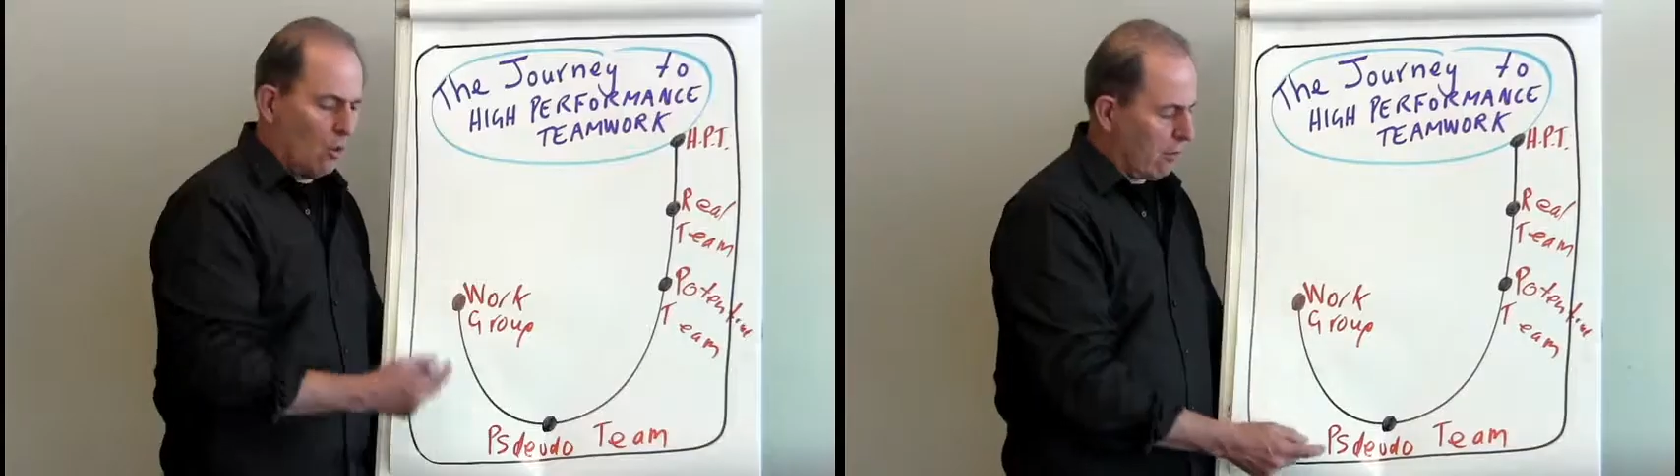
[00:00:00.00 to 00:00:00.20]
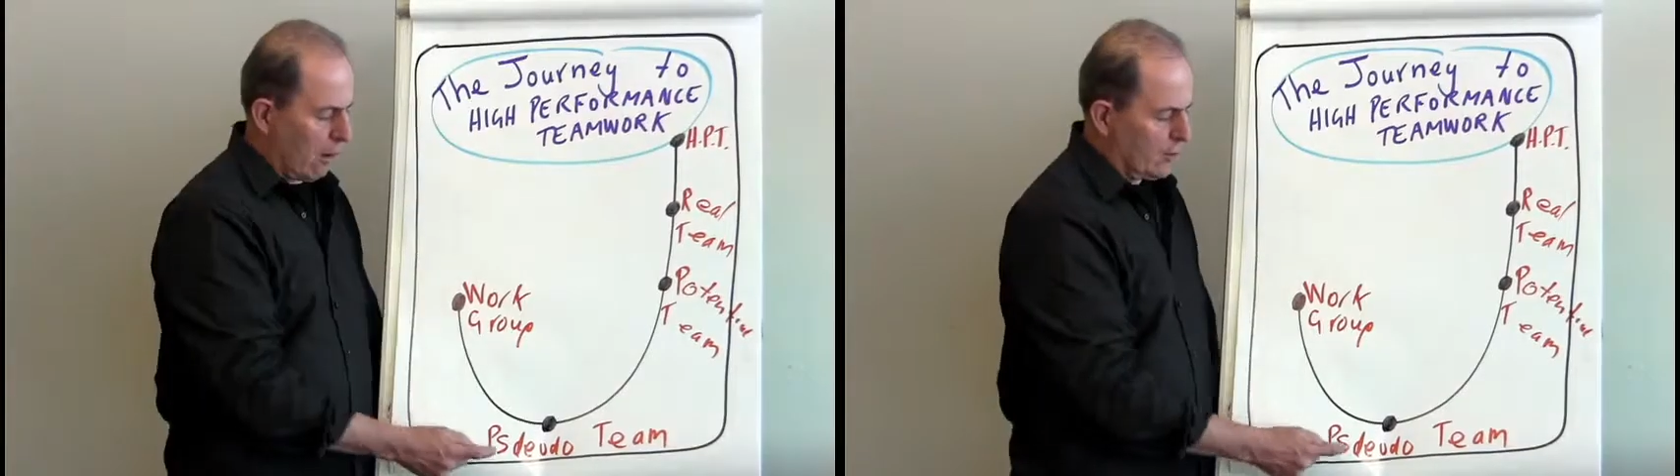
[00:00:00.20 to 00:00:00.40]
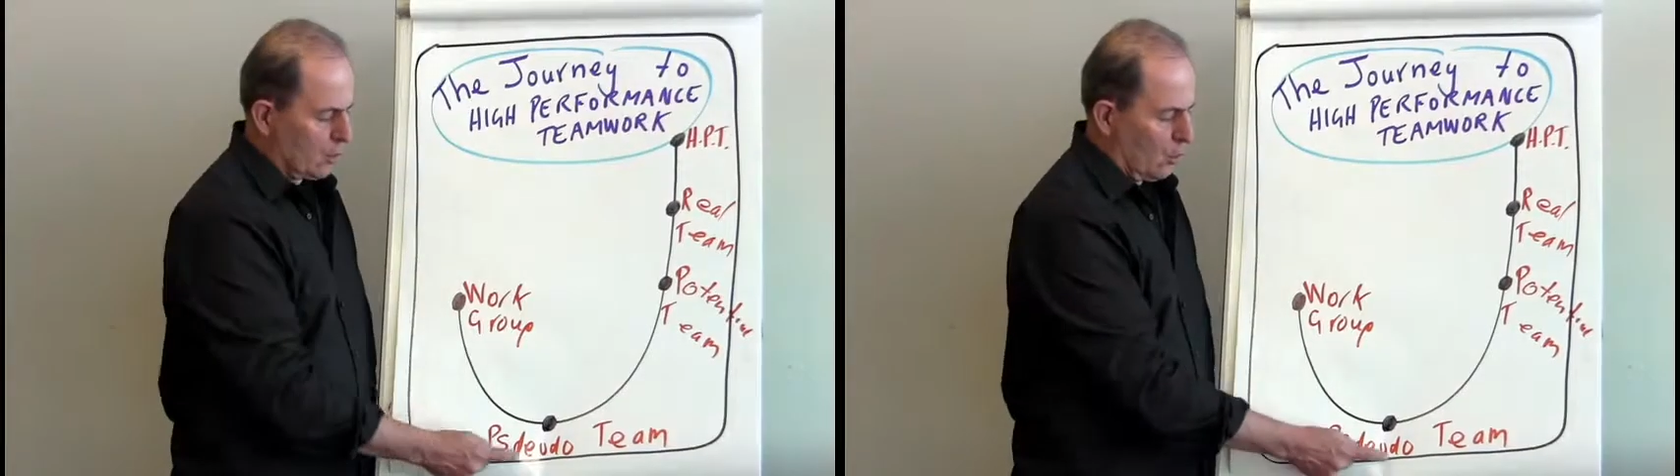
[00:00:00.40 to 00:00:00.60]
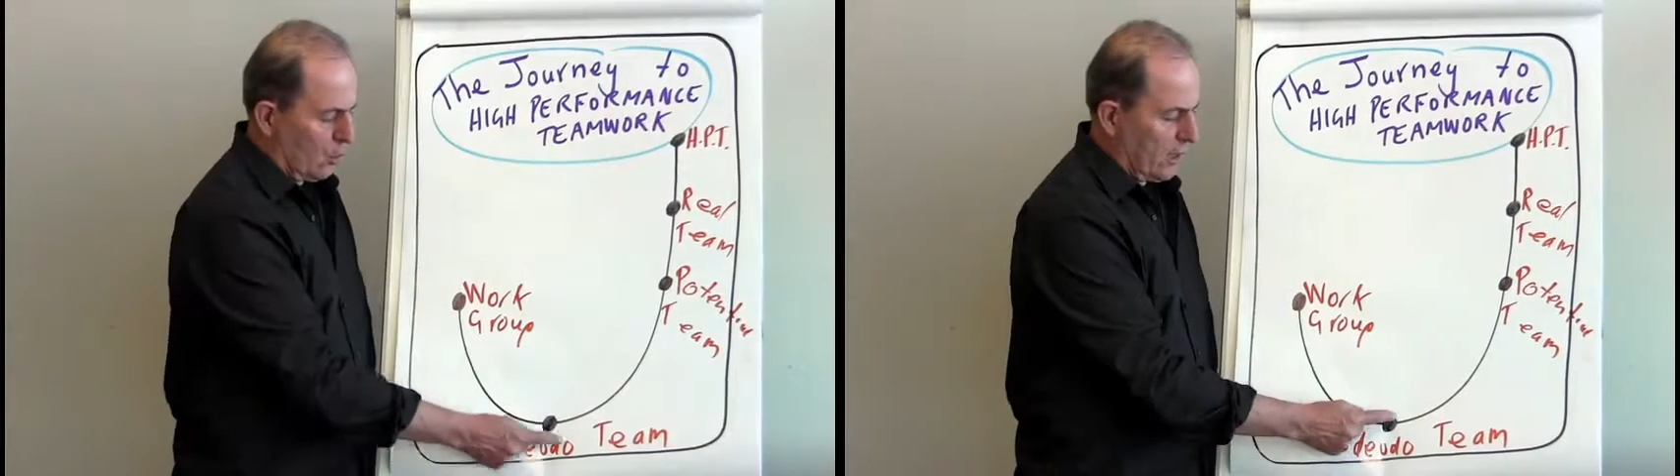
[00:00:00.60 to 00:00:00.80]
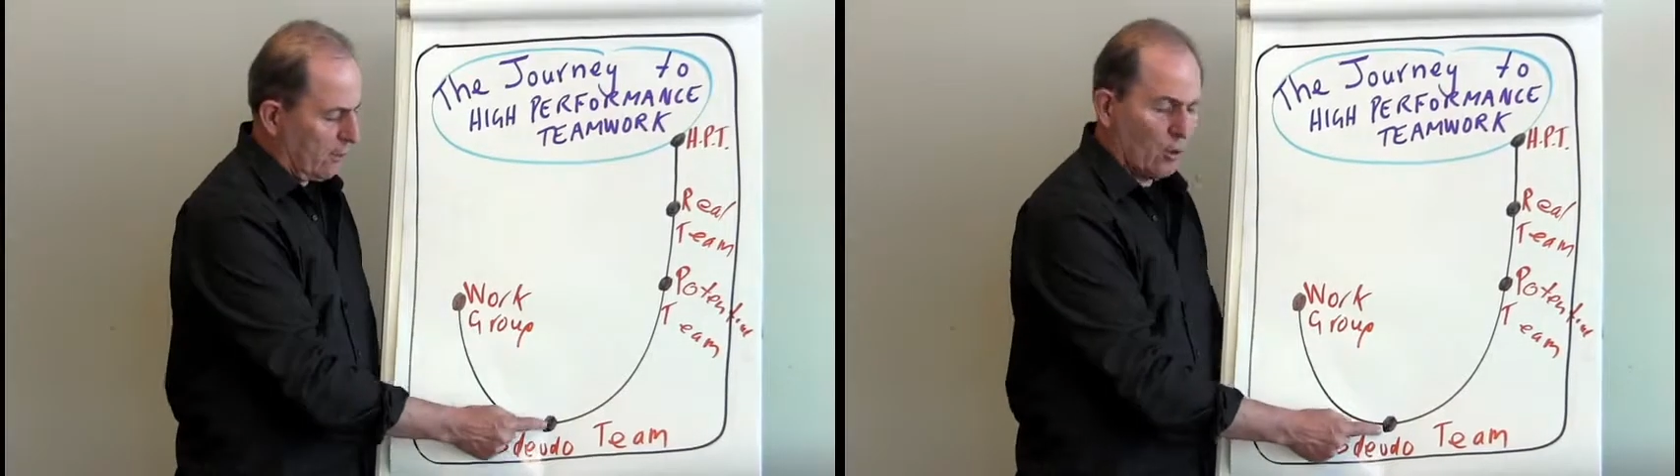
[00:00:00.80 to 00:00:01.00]
Or are we
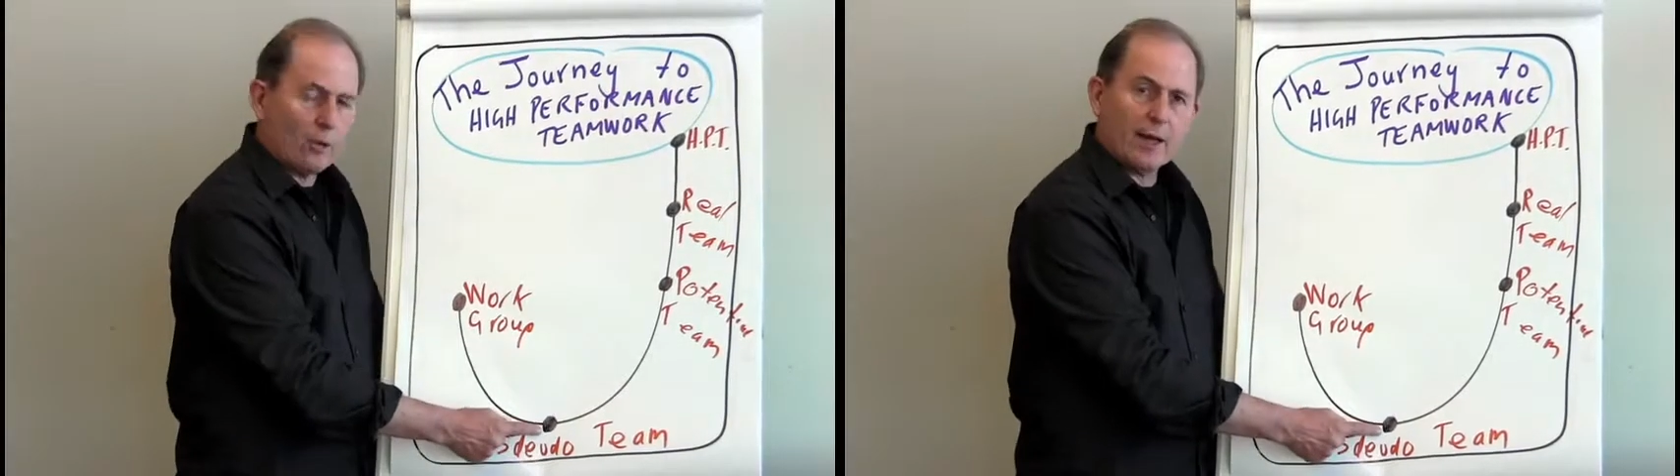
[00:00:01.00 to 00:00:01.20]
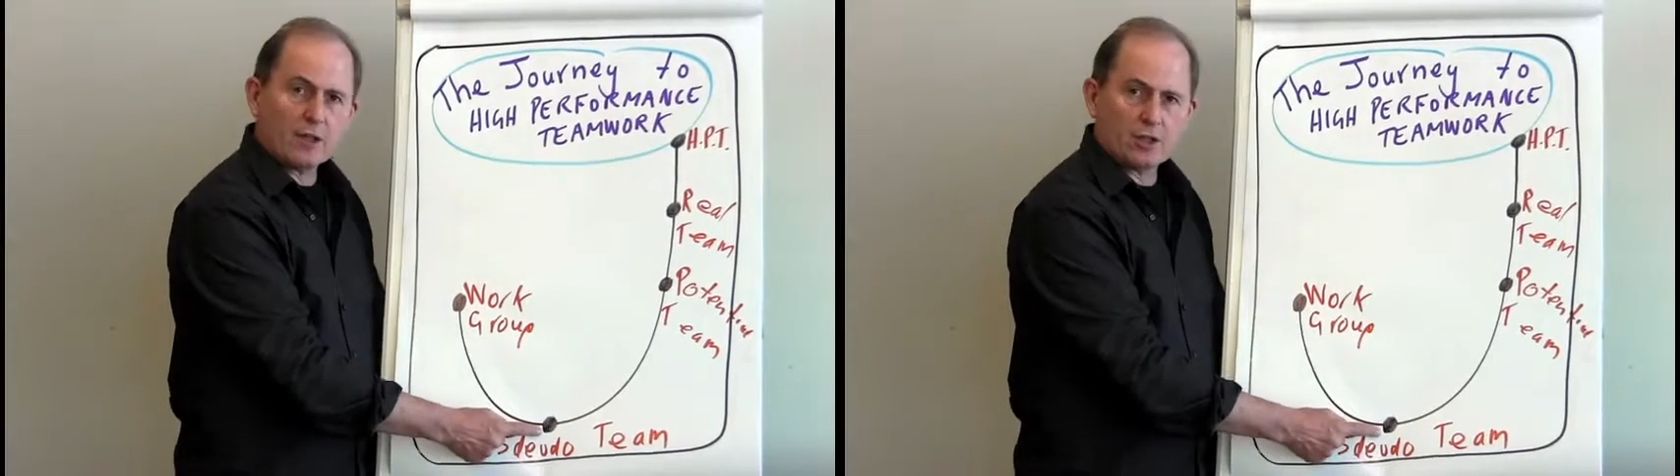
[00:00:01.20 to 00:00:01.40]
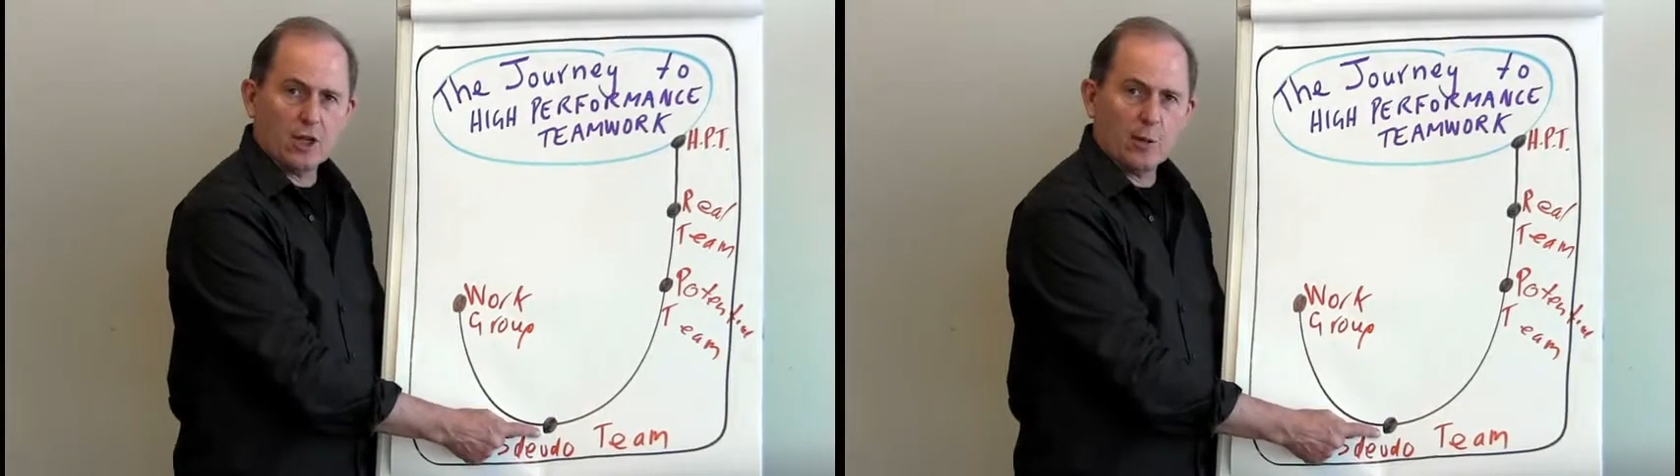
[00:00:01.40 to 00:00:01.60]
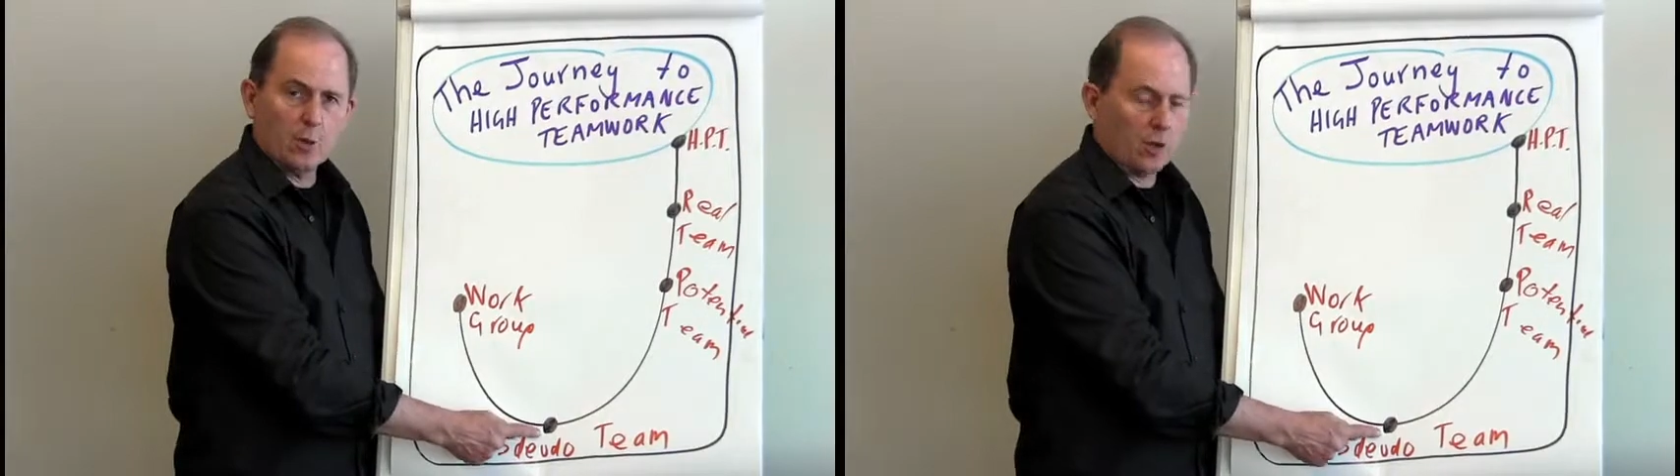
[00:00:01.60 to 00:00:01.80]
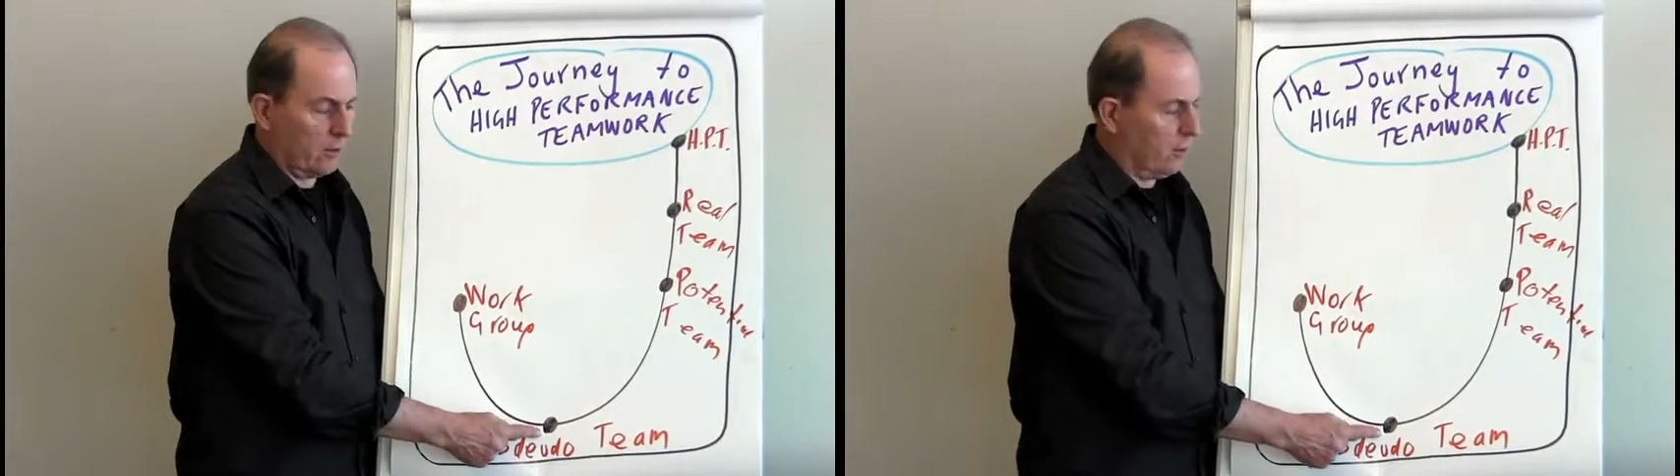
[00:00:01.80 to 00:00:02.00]
talking more about teamwork